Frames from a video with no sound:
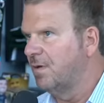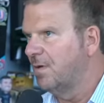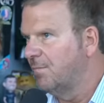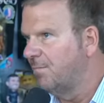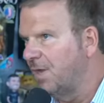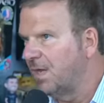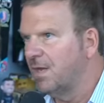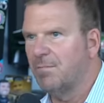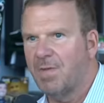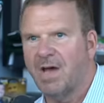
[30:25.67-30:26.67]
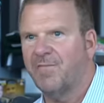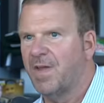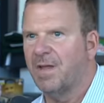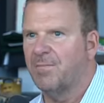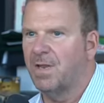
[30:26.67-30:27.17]
me and my
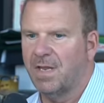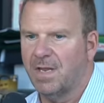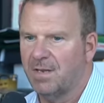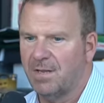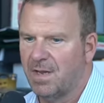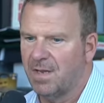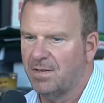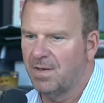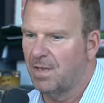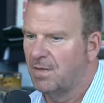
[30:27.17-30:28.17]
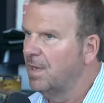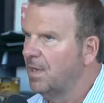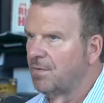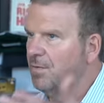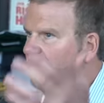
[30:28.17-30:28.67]
family and and uh,
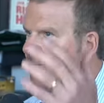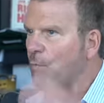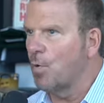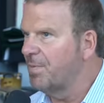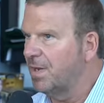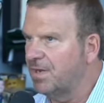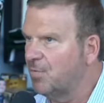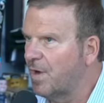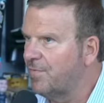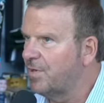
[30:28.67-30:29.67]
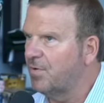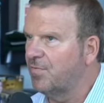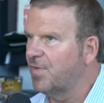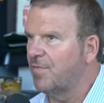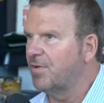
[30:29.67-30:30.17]
four billion in revenue, awesome.
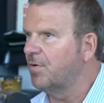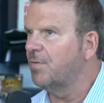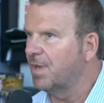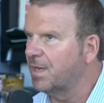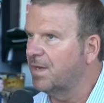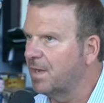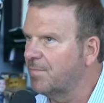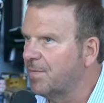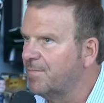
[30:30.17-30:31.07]
seven hundred million in EBITDA.